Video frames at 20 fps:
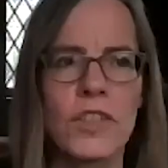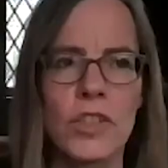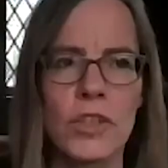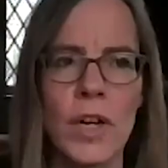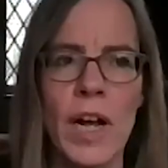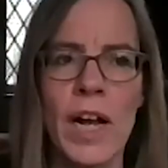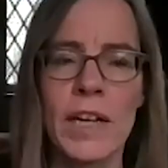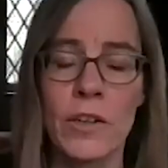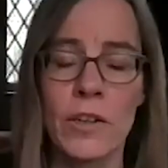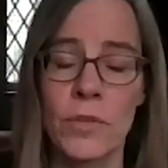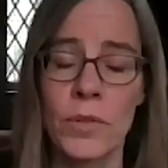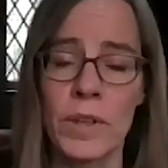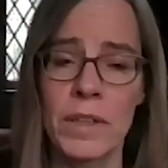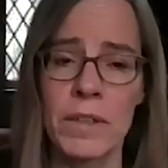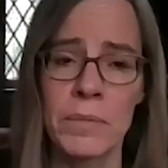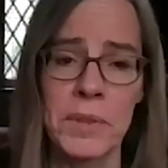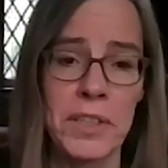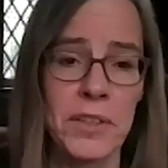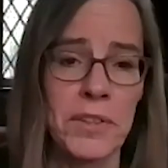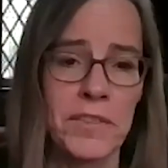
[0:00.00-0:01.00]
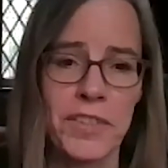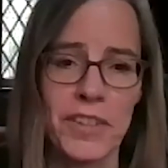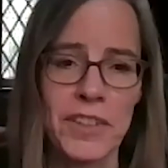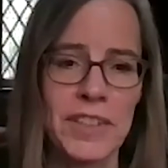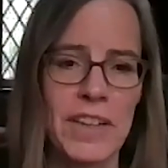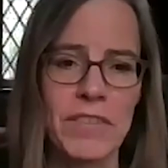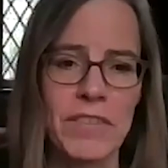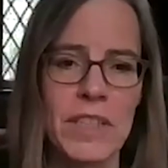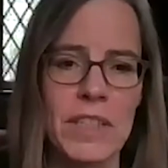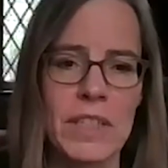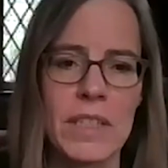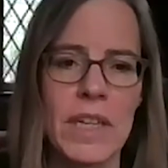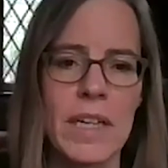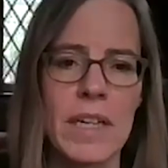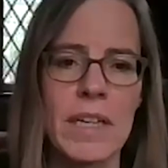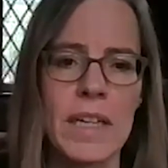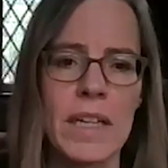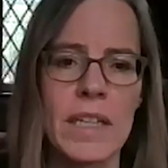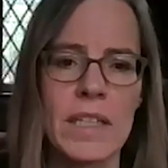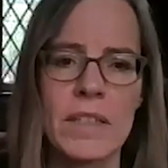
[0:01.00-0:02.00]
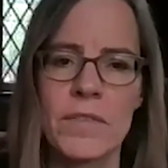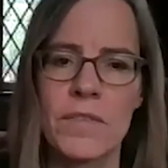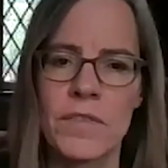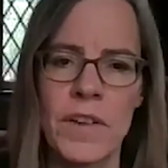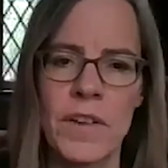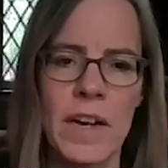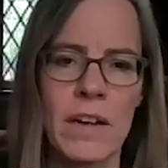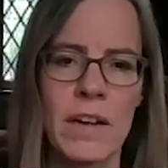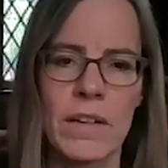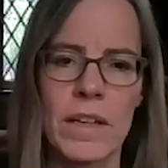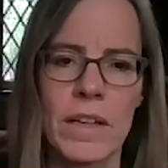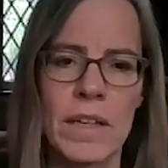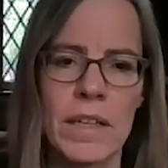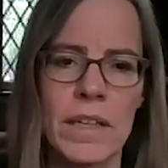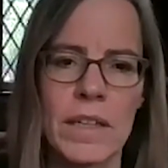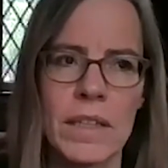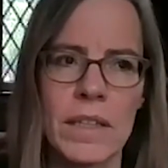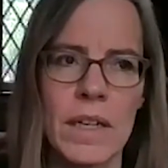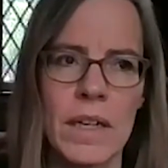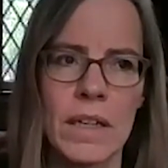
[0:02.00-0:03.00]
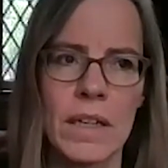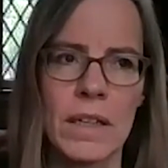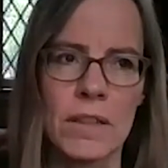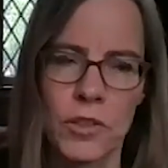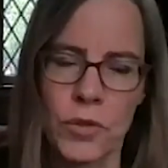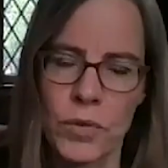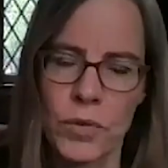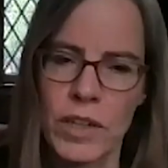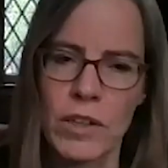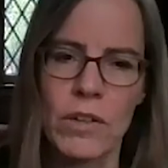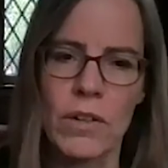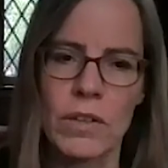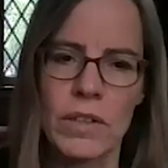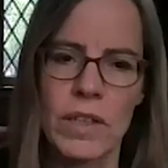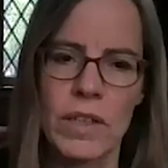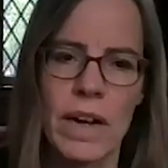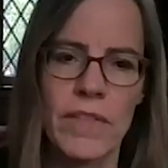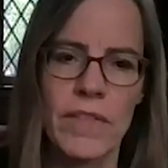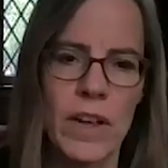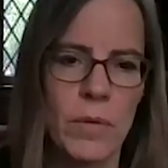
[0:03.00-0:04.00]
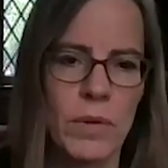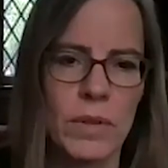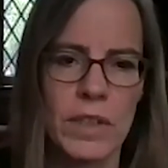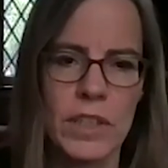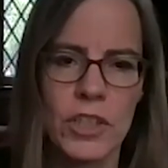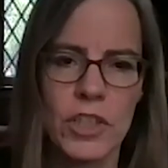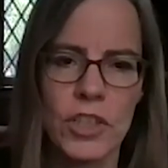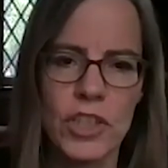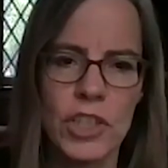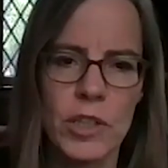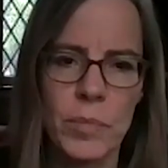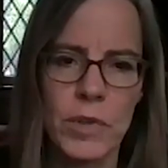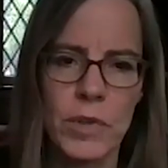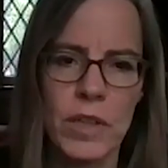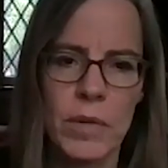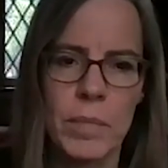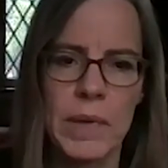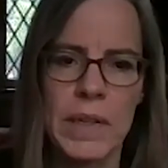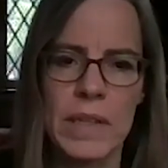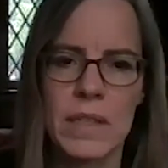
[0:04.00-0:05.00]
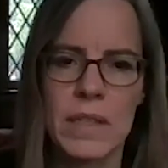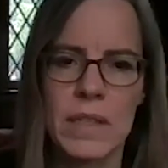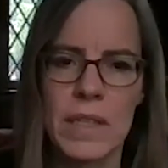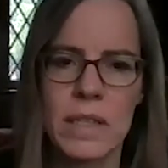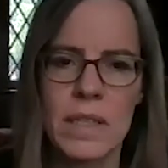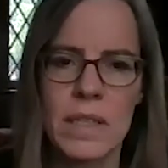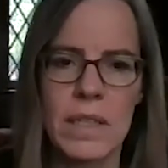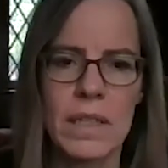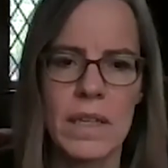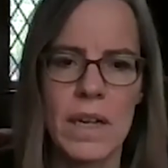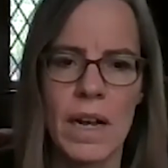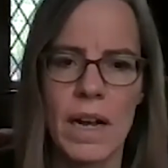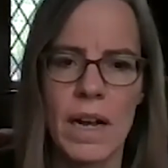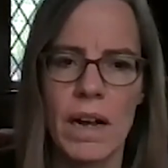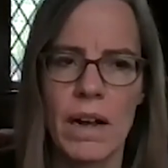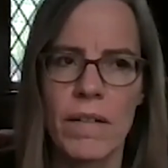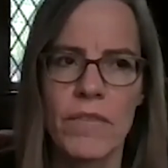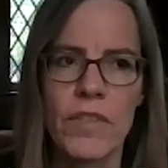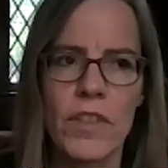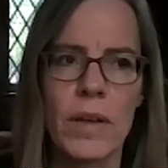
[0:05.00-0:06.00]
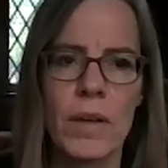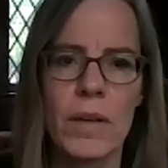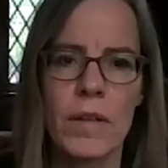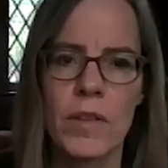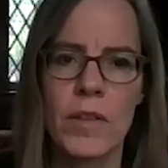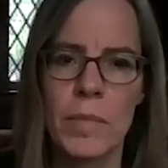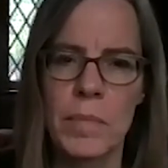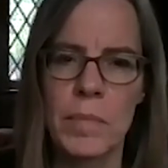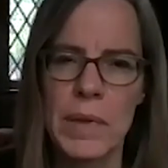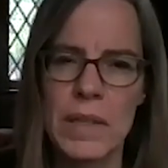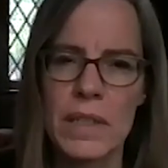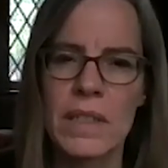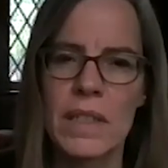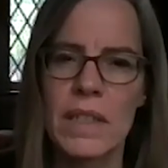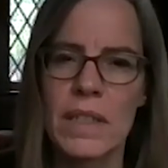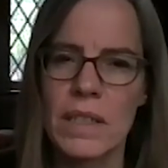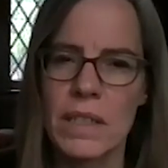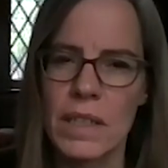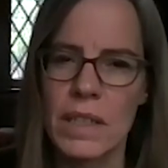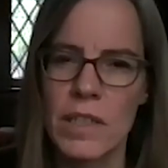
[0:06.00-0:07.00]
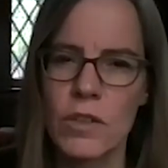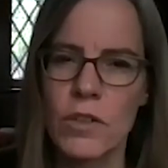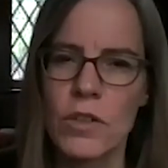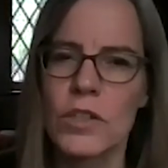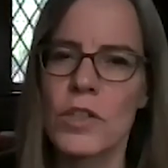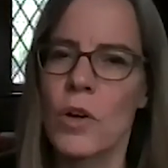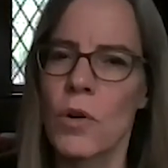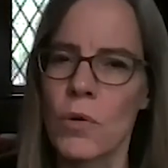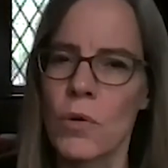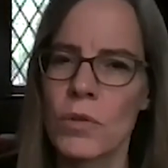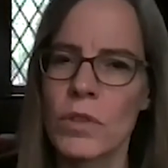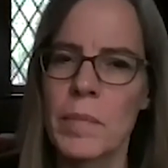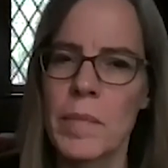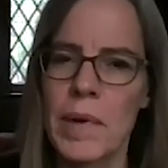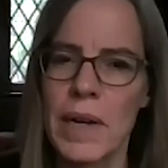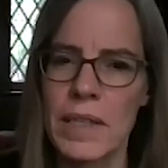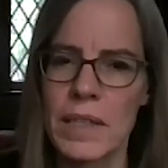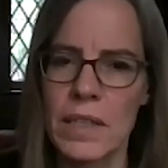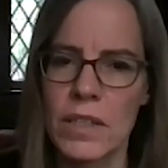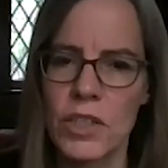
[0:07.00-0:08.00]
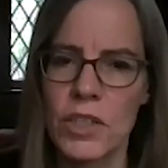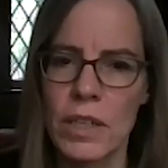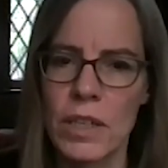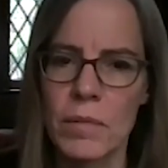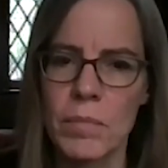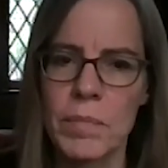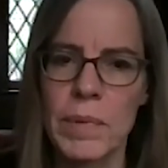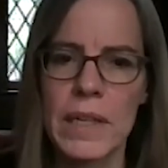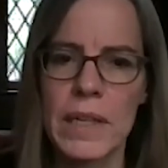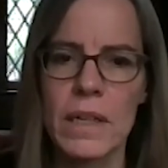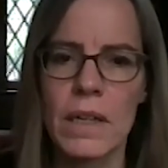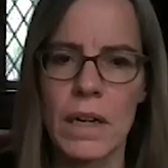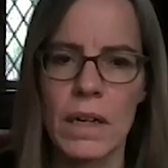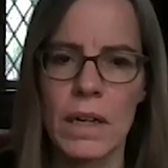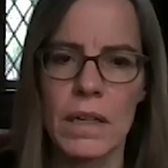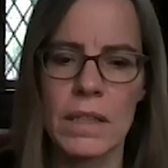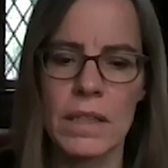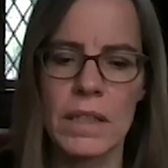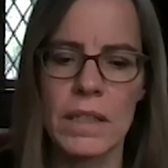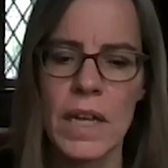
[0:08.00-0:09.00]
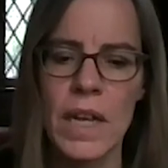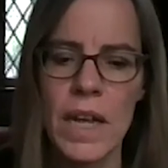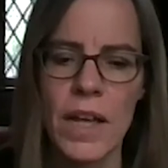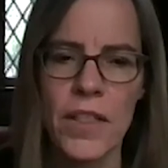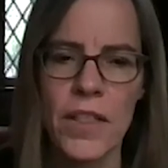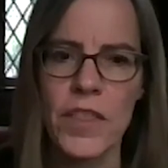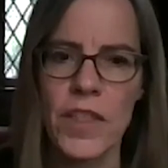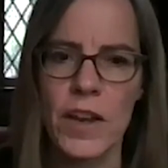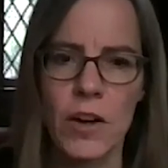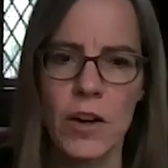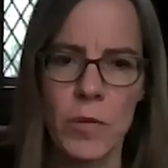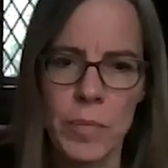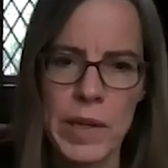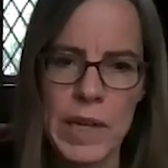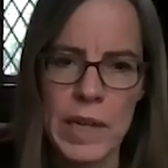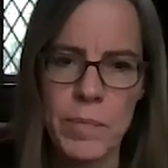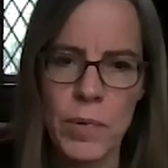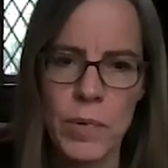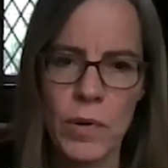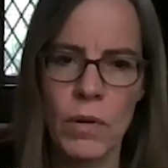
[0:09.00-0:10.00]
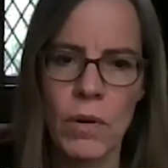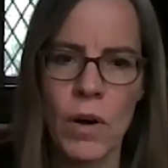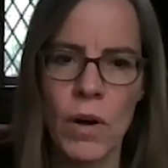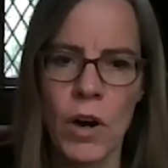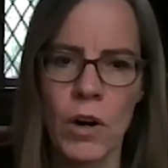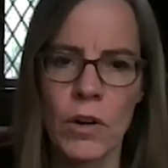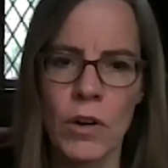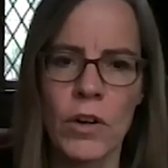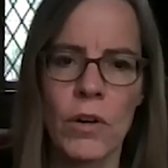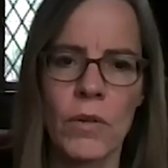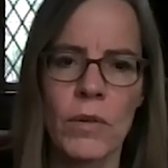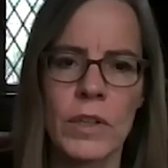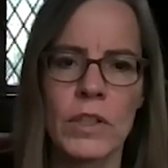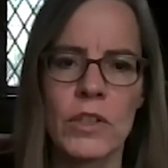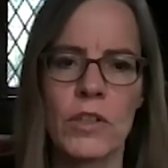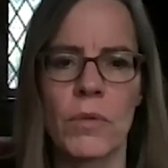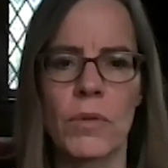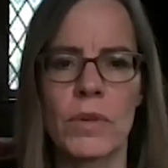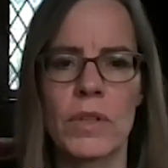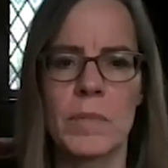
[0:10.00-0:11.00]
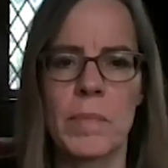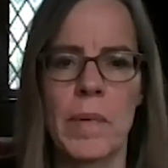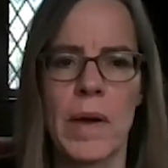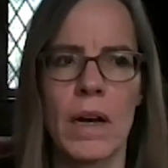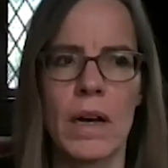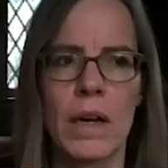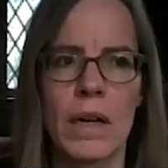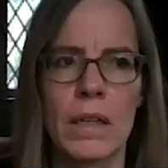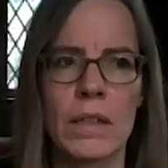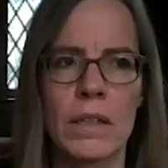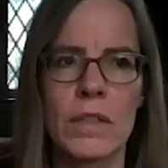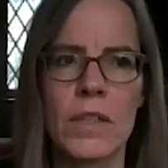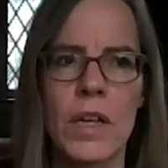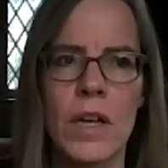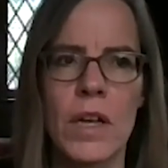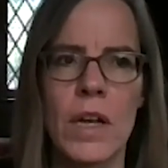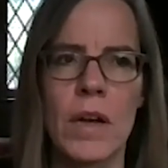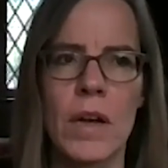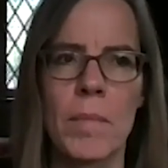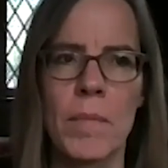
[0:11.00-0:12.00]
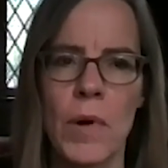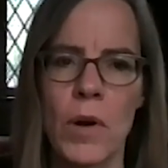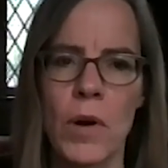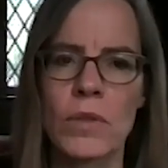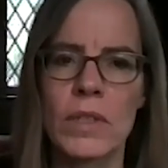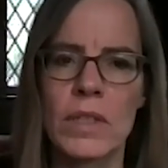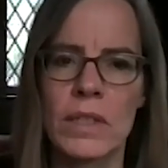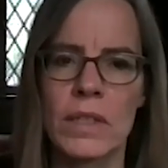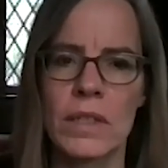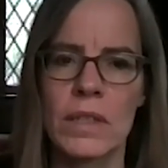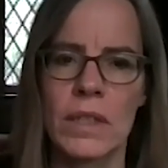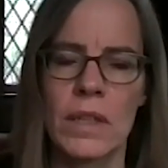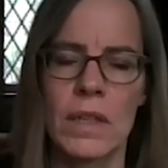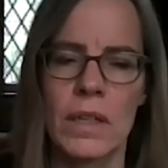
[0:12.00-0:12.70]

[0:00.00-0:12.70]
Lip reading: good. I agree with you. First, I have to say it's very critical to have that relationship with the business and to have the business leaders own the messaging, because their people are going to respond most